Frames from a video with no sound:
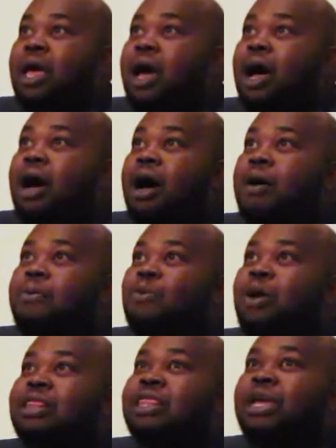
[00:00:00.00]

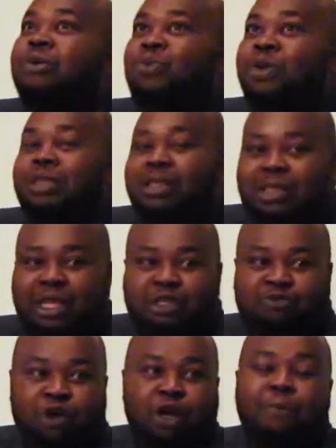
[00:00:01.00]
one thing that's
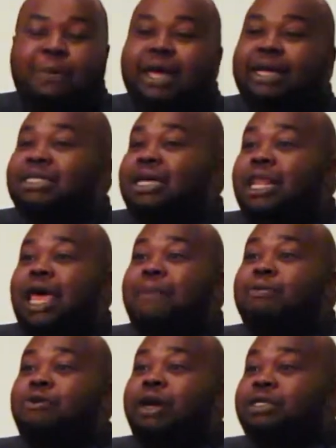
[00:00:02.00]
real big is
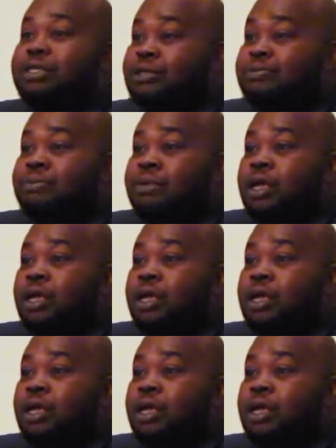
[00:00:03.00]
collaboration.